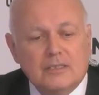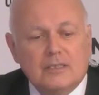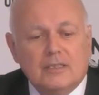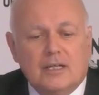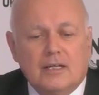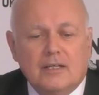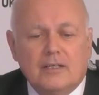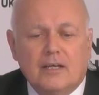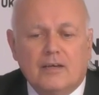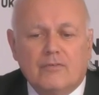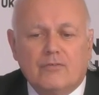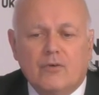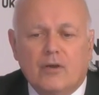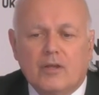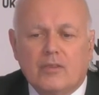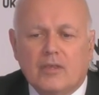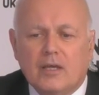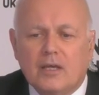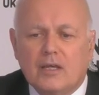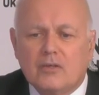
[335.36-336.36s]
and therefore
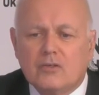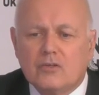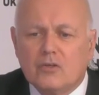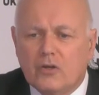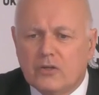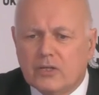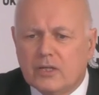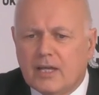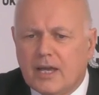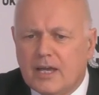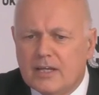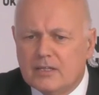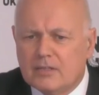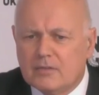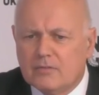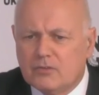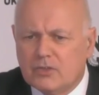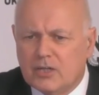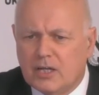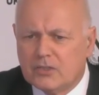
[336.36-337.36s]
I think it's not a case
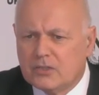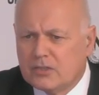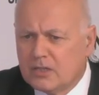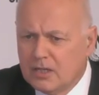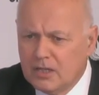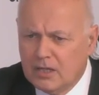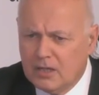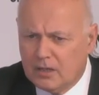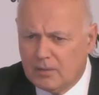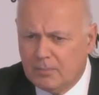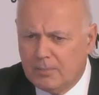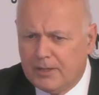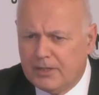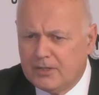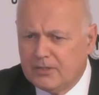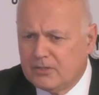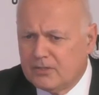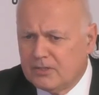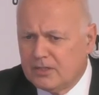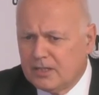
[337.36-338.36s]
of just
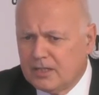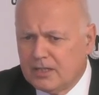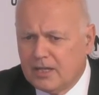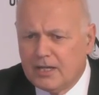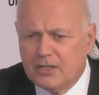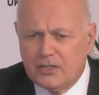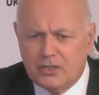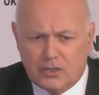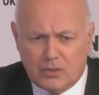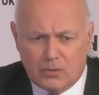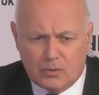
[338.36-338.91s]
competitors and engaging.